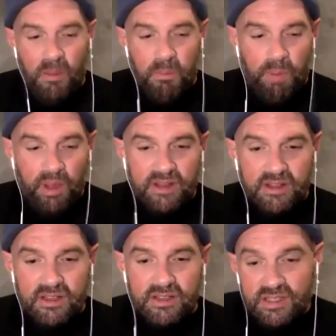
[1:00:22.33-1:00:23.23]
Yeah.
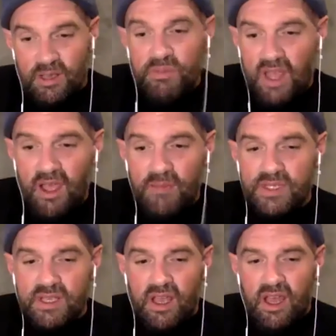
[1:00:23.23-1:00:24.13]
But
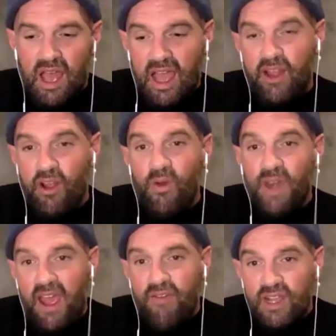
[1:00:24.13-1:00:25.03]
sometimes I
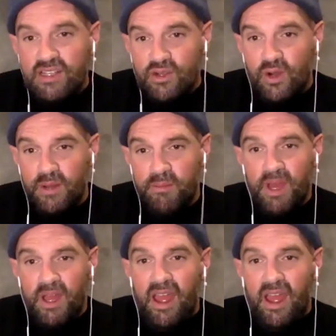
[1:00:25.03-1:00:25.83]
go and have ice cream.